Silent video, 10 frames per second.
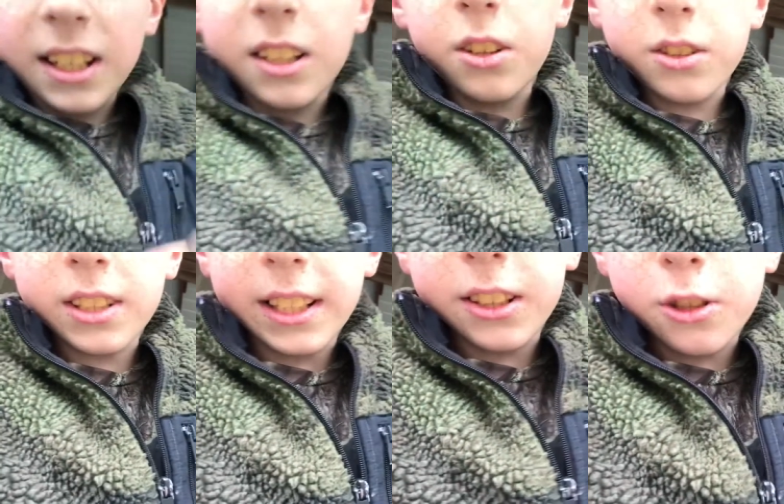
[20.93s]
looks
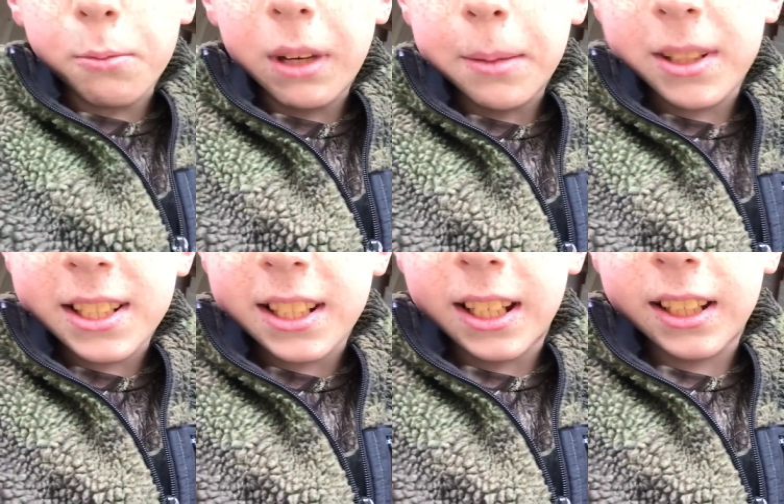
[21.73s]
like there's a baby
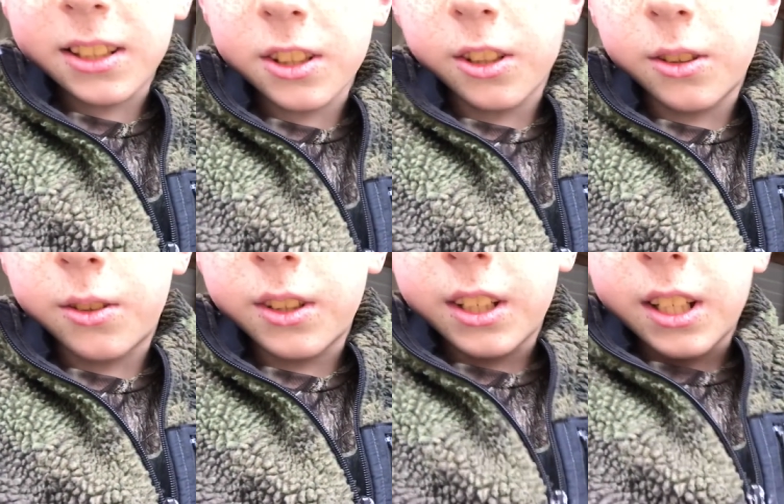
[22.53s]
snake. So
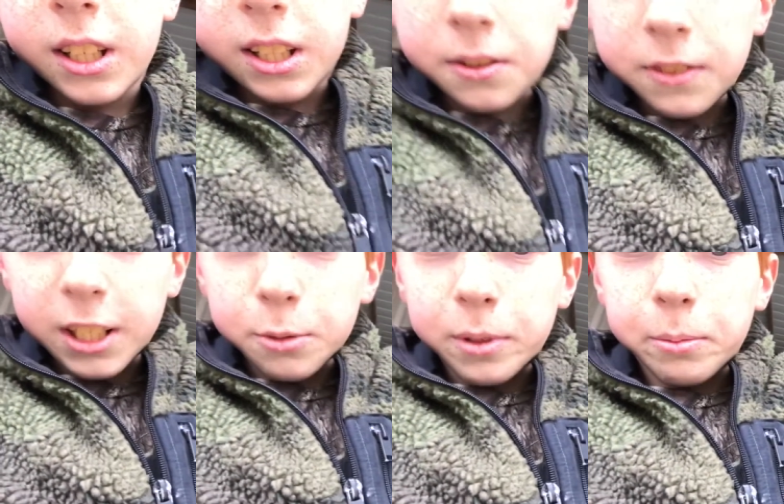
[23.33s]
this
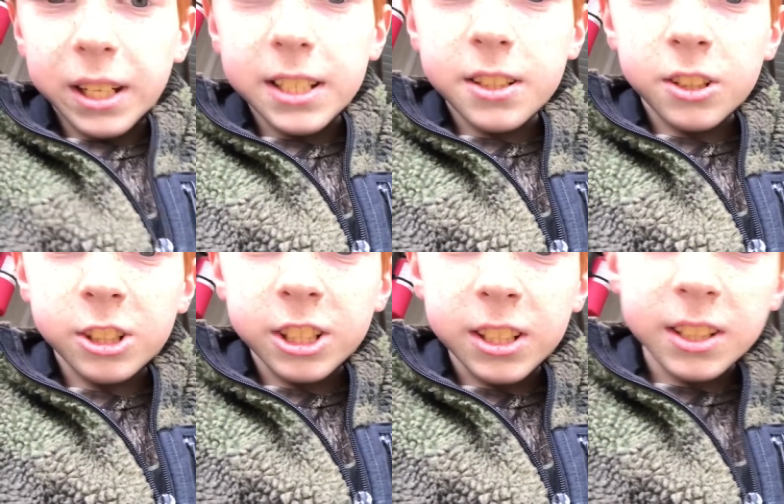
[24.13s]
video will be based
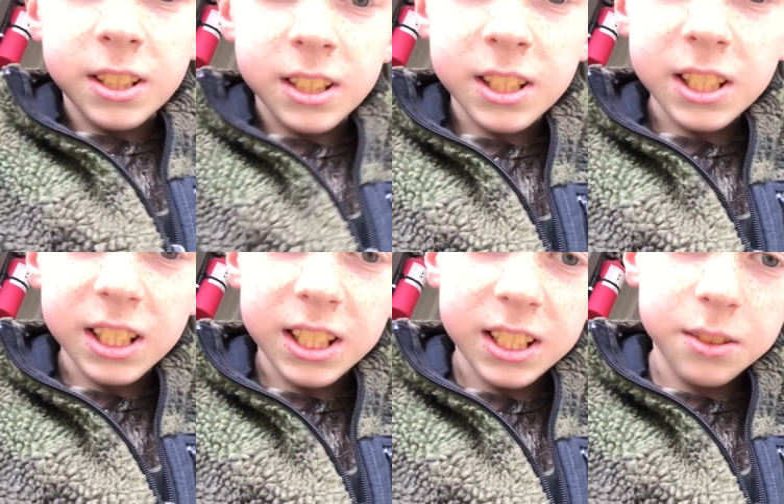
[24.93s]
on
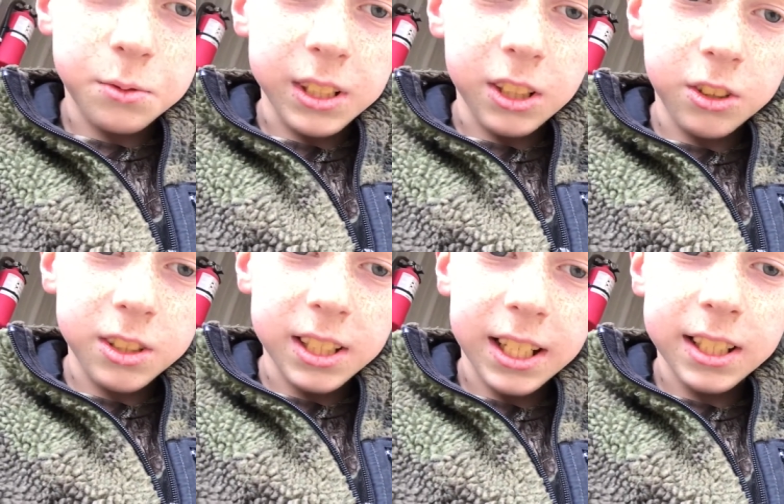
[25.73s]
seeing what it
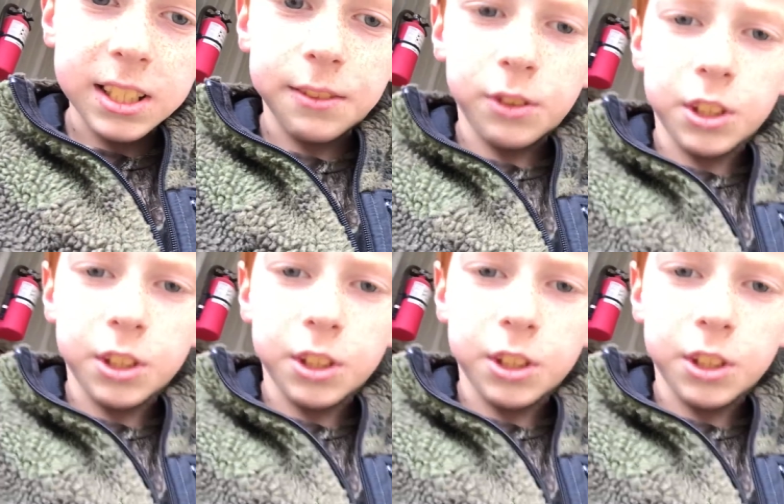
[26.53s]
looks like, see if we can